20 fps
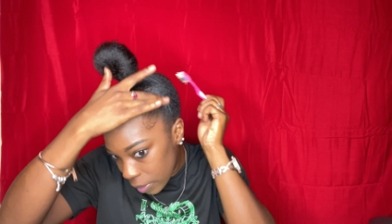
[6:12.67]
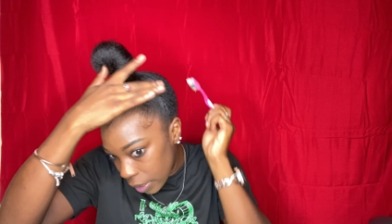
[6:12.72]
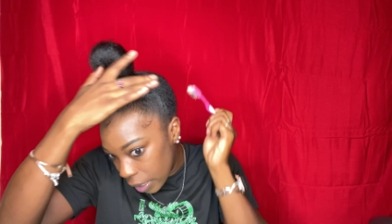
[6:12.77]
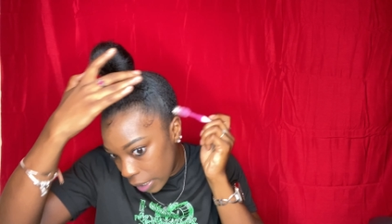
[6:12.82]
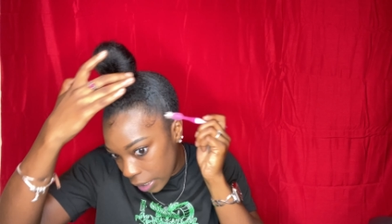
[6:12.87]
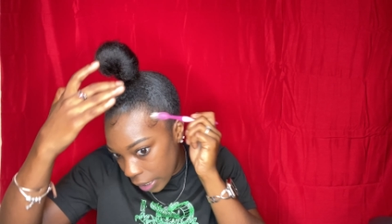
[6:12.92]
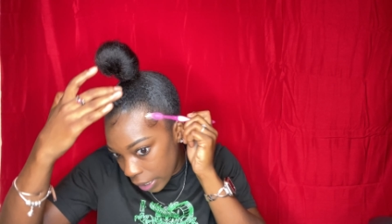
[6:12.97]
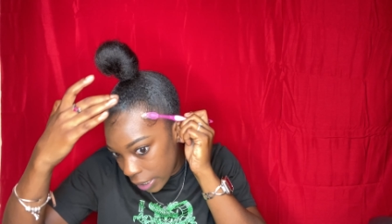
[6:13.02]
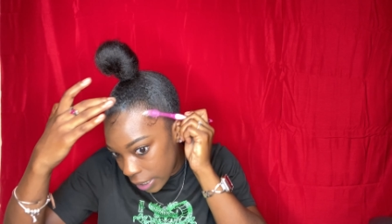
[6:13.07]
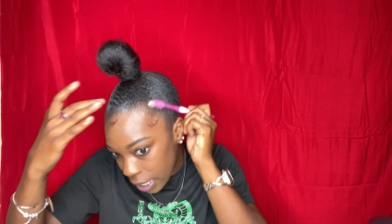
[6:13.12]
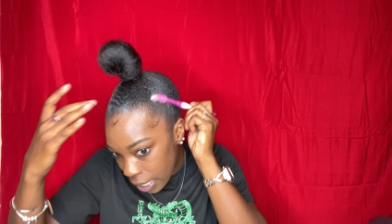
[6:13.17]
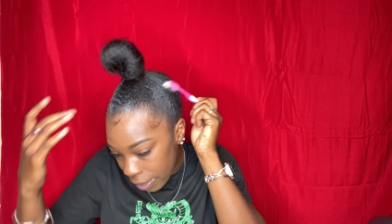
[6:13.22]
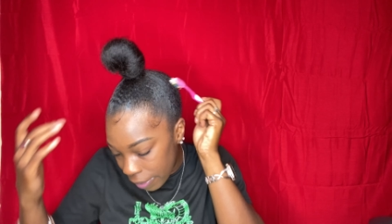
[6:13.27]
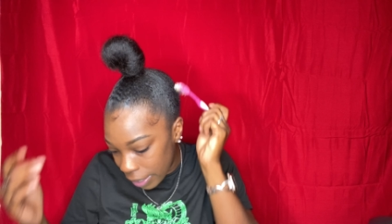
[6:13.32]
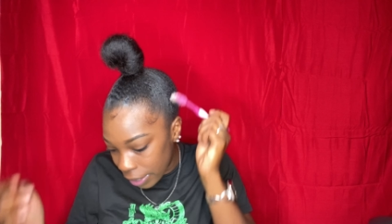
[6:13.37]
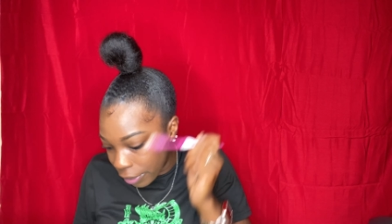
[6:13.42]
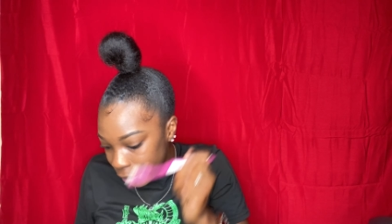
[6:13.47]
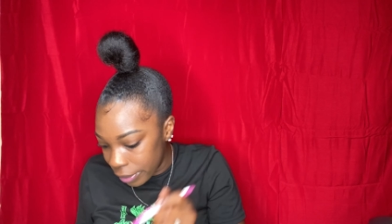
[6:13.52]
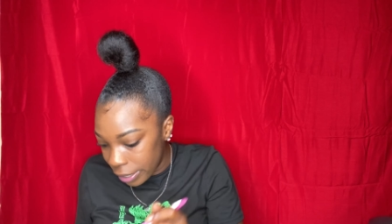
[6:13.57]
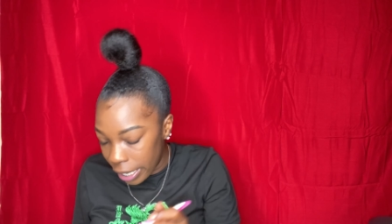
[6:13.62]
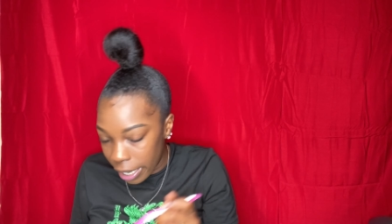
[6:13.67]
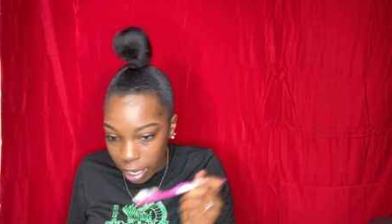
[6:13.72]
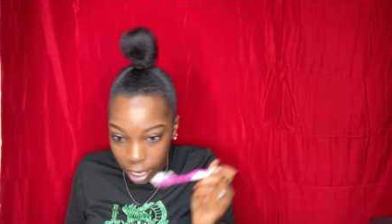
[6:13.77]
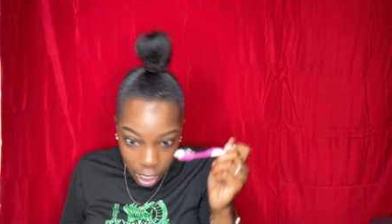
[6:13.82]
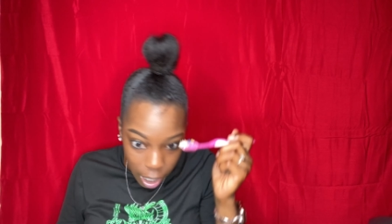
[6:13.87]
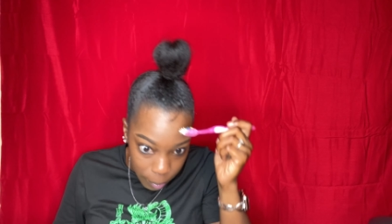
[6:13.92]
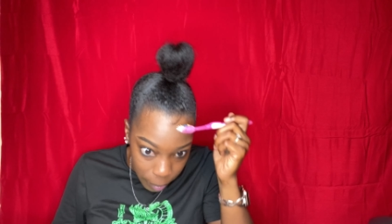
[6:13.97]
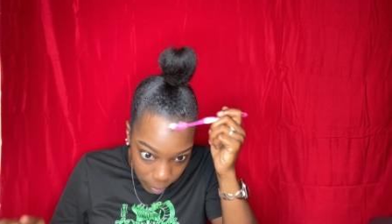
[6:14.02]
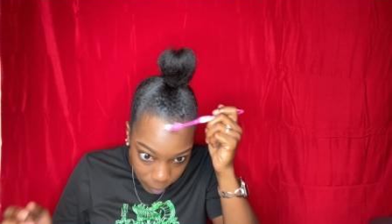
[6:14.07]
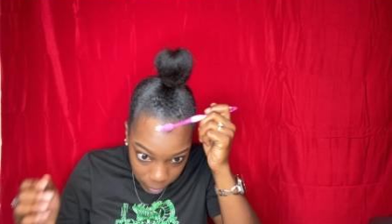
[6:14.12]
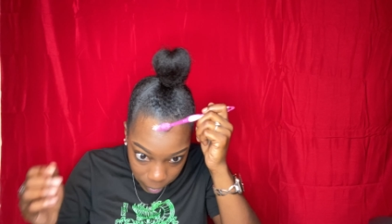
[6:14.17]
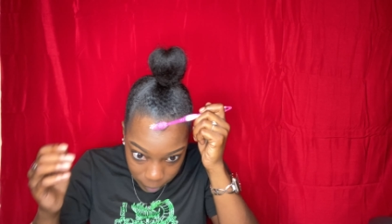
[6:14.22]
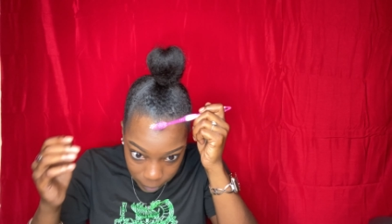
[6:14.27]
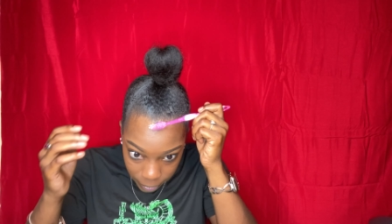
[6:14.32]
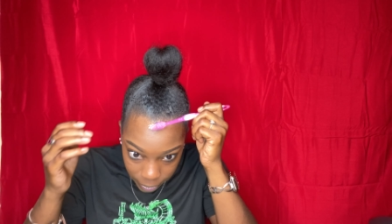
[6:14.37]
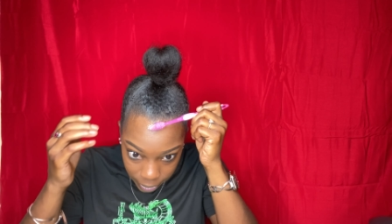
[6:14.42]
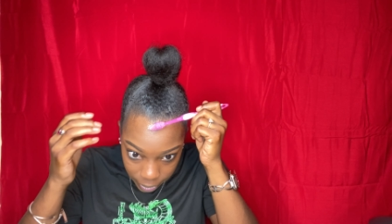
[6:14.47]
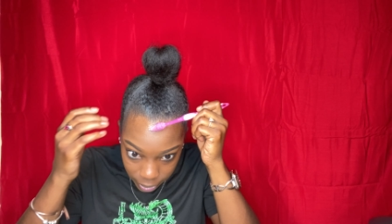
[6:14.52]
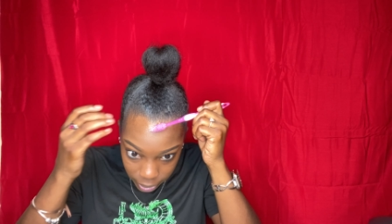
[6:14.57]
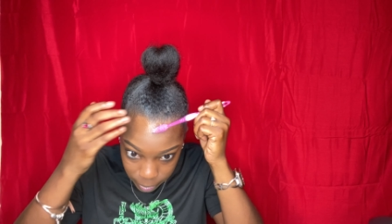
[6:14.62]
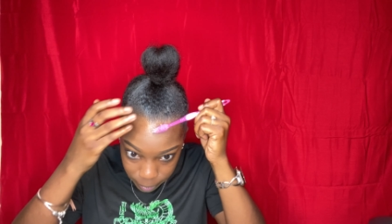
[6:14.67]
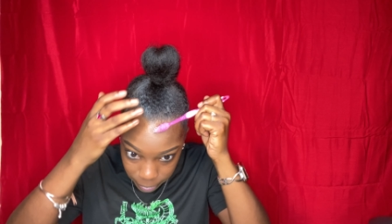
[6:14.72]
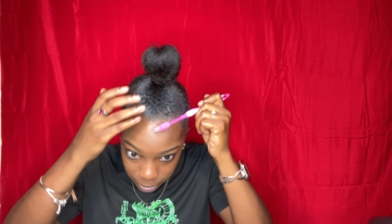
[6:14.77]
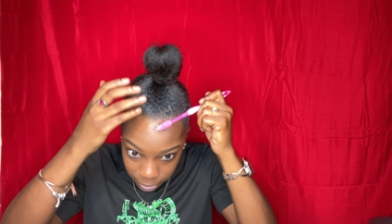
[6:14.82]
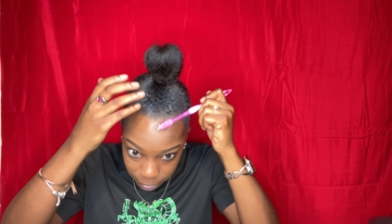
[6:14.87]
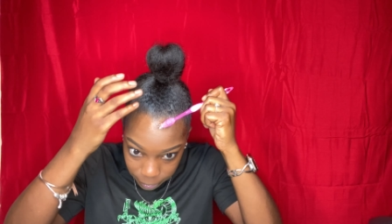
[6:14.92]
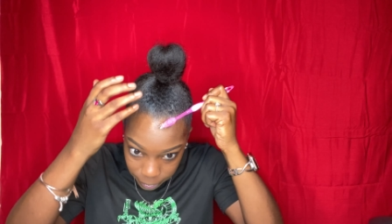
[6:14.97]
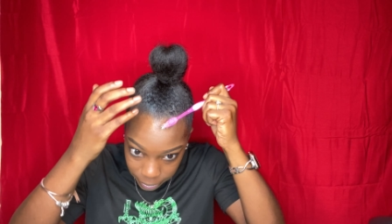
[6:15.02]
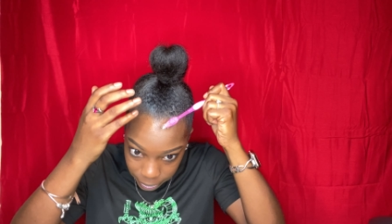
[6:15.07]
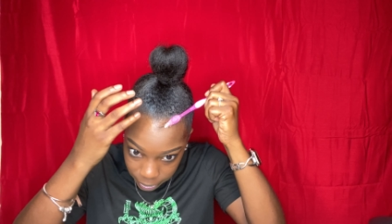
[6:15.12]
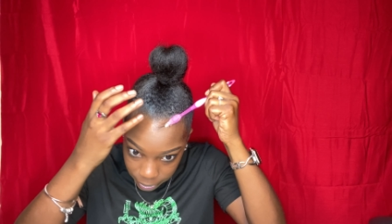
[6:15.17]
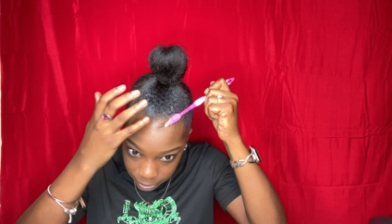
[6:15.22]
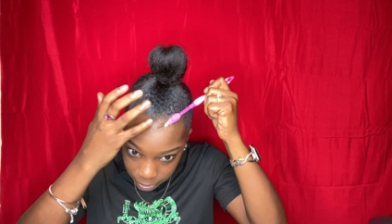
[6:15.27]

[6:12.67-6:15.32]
And this is how I create all my baby hairs, by the way.